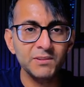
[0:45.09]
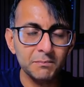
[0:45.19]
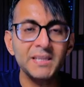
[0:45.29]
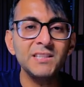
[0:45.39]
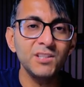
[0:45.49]
the
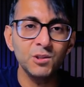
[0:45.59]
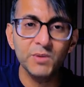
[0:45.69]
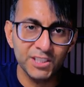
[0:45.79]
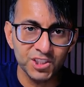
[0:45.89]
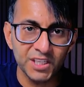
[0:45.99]
menu
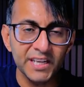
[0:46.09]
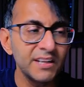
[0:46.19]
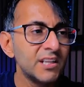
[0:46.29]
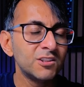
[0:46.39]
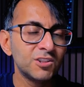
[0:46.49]
widget
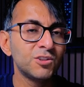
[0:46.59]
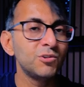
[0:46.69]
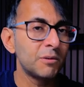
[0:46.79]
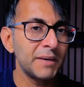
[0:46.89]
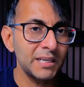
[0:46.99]
to do
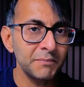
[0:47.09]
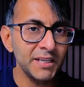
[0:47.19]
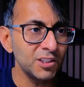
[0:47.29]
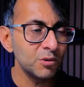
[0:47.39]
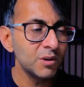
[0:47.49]
your Mega
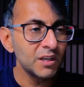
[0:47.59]
Menu.